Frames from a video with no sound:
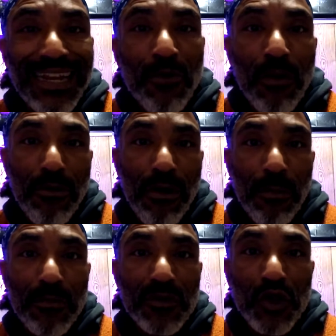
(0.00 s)
any more
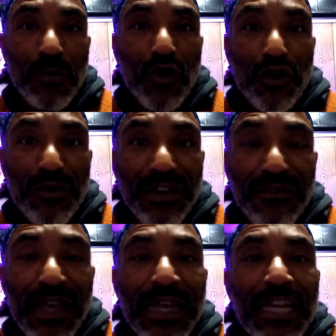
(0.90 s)
problems or any more grief
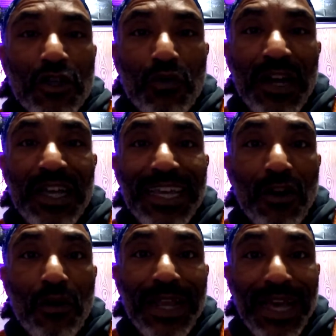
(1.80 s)
to what it
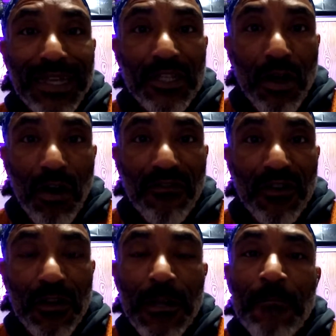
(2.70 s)
already has to
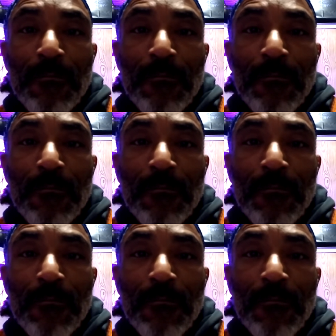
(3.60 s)
offer.